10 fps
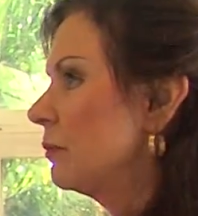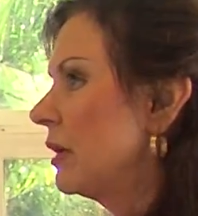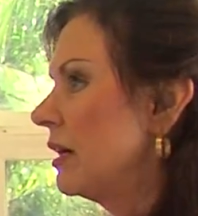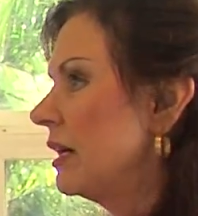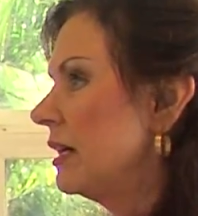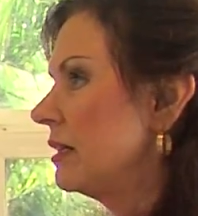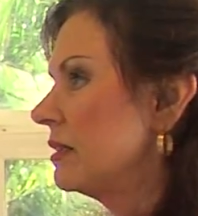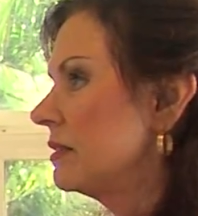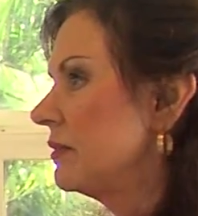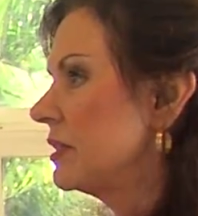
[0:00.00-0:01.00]
by
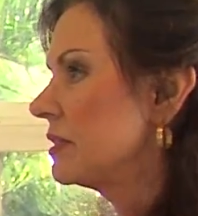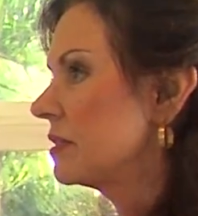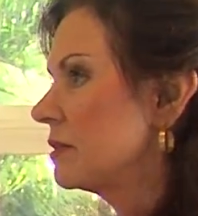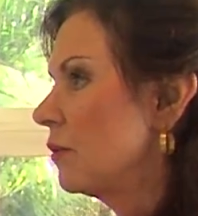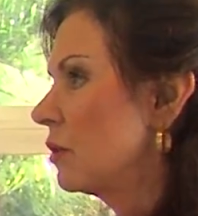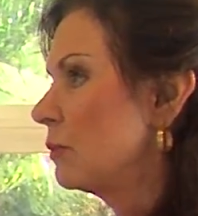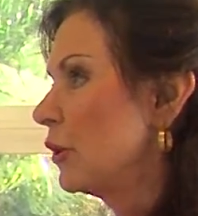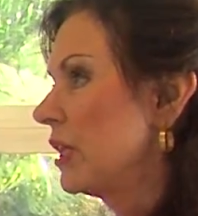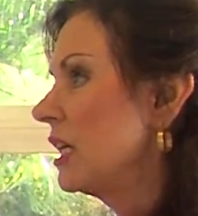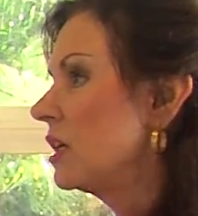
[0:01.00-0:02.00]
this horrible
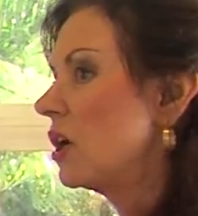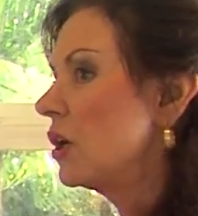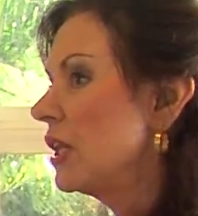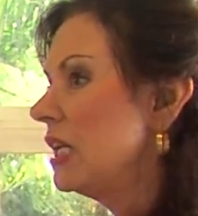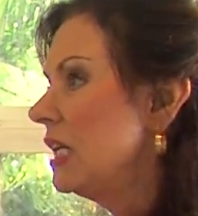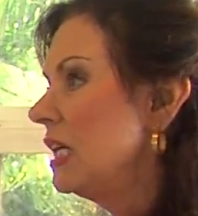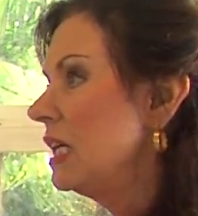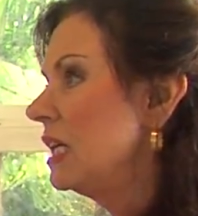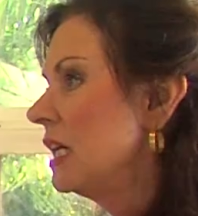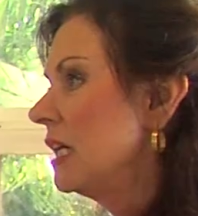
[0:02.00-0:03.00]
thing, and all they
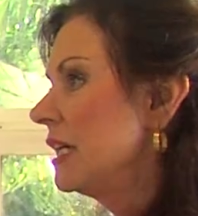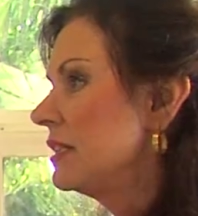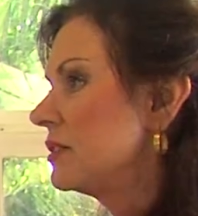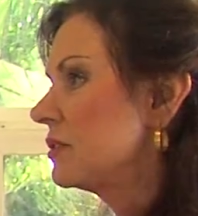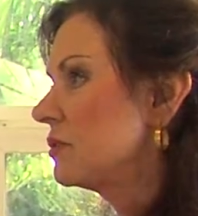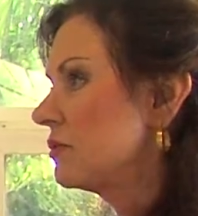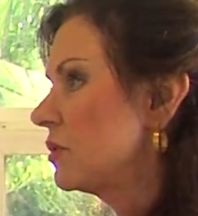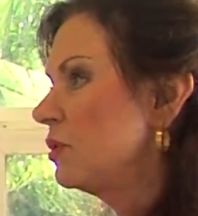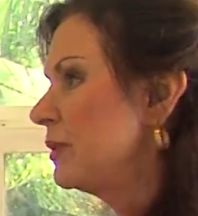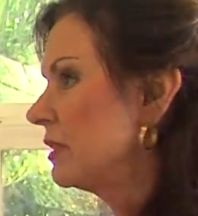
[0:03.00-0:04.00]
need is
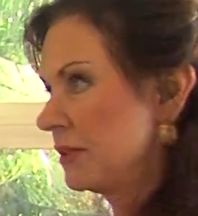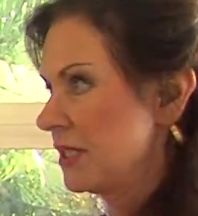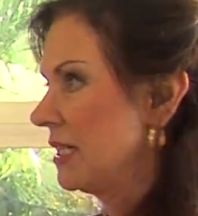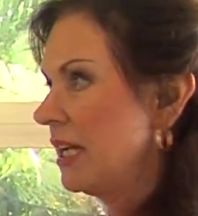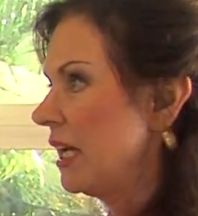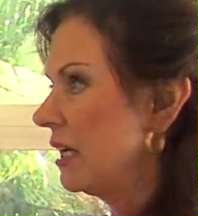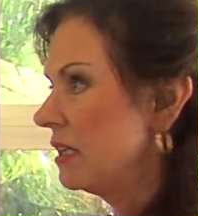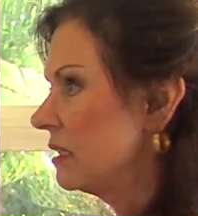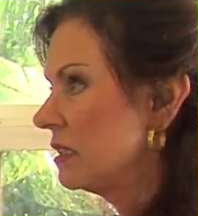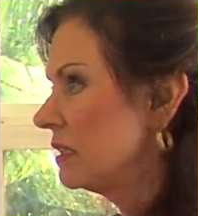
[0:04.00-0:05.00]
2 pills a day
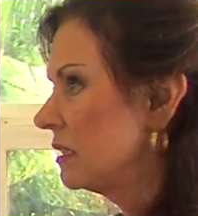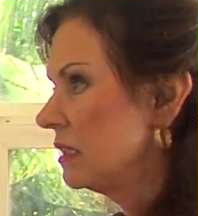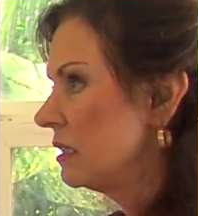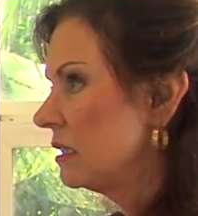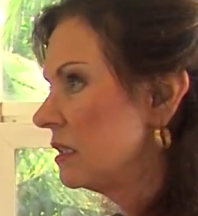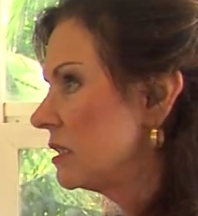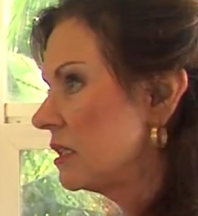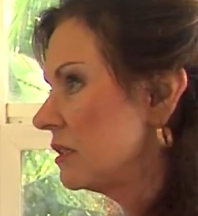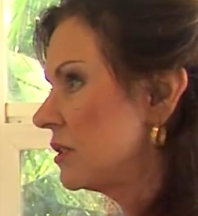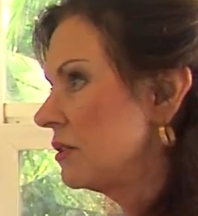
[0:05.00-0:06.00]

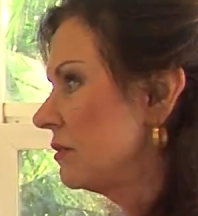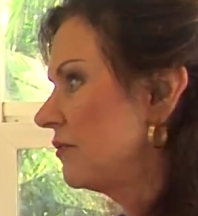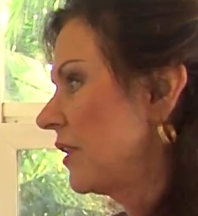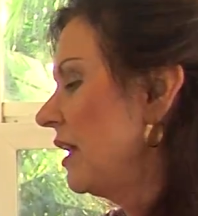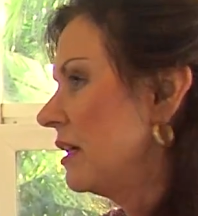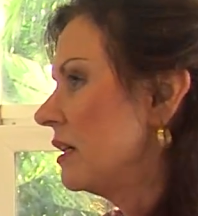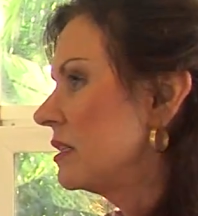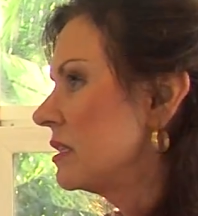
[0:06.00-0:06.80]
to fight it.